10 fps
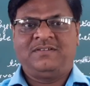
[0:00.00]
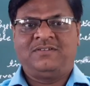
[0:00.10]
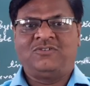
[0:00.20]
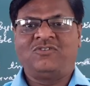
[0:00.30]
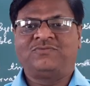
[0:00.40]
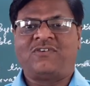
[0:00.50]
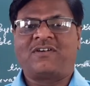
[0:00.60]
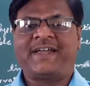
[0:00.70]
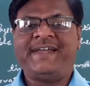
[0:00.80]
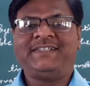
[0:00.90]
Don't
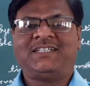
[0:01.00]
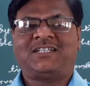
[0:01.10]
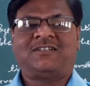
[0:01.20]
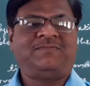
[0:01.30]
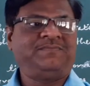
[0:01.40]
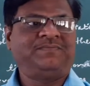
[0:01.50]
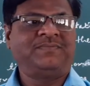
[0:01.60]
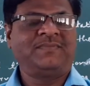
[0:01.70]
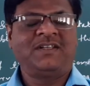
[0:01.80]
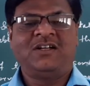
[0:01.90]
forget
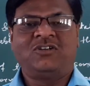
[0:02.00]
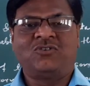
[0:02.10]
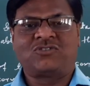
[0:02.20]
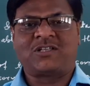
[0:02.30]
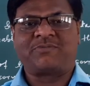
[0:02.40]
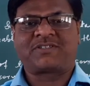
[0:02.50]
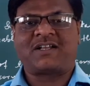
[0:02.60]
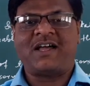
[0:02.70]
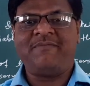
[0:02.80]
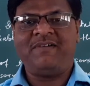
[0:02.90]
to
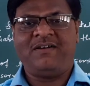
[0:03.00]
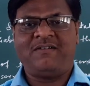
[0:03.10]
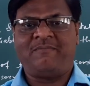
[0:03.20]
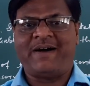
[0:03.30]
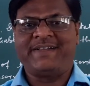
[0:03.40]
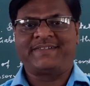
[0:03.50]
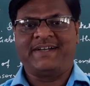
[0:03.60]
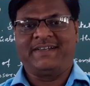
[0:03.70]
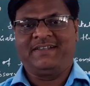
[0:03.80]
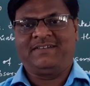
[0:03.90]
subscribe my
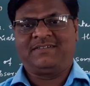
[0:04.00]
channel.